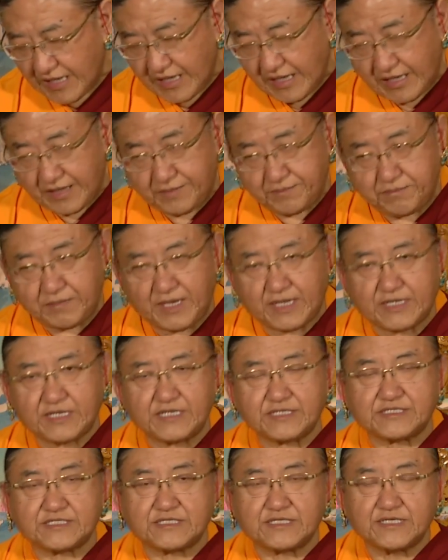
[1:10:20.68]

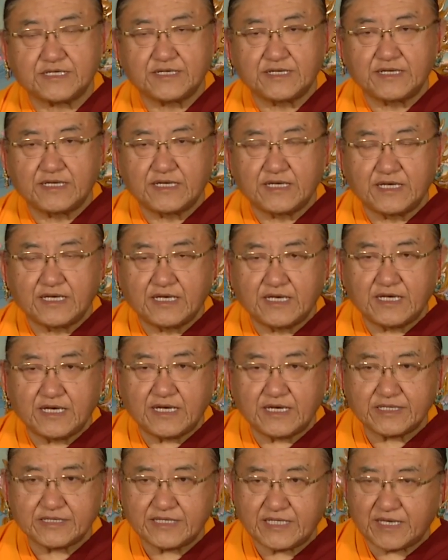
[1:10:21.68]
merits.
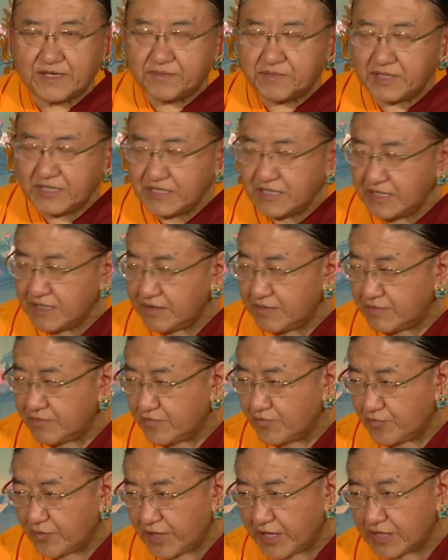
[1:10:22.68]
And there are many
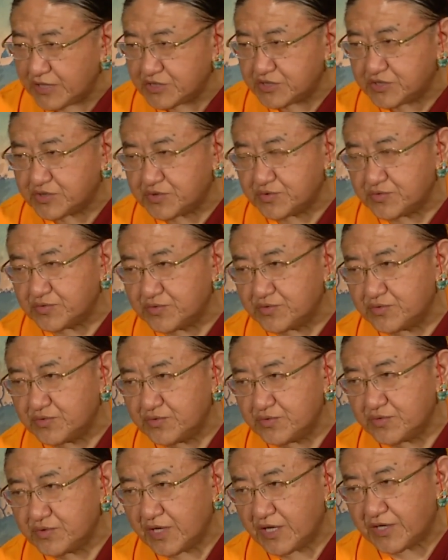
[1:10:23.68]
ways
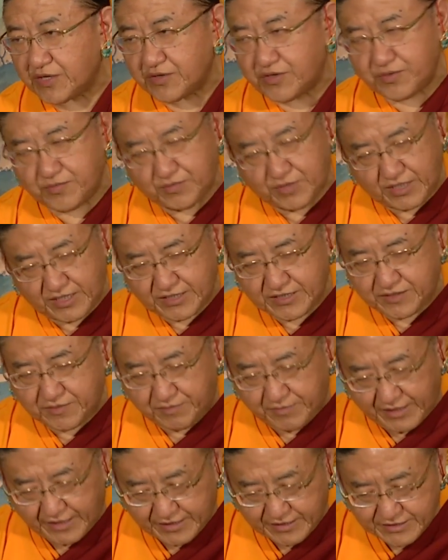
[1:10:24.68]
to accumulate the
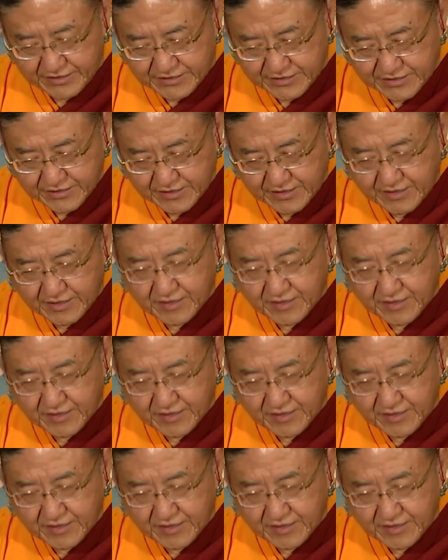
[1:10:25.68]
merits,